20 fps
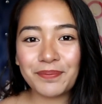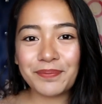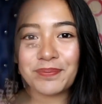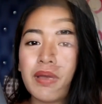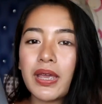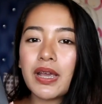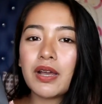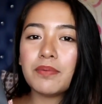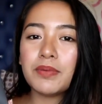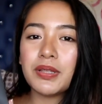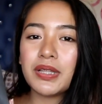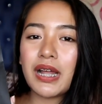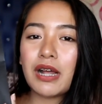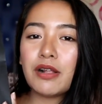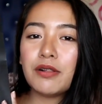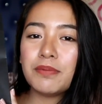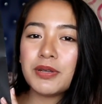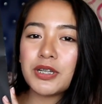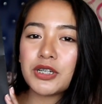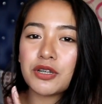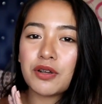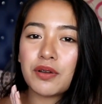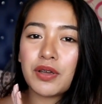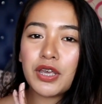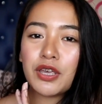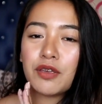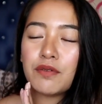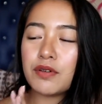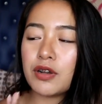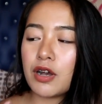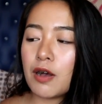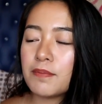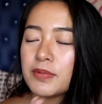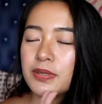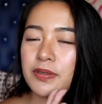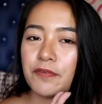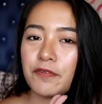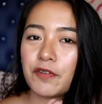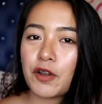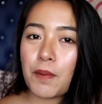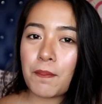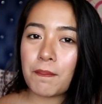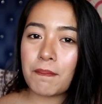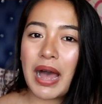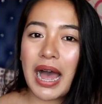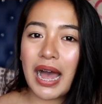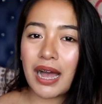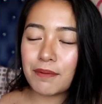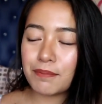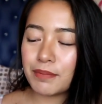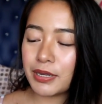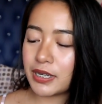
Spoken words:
The makeup that I'll be showing you comes from MAC,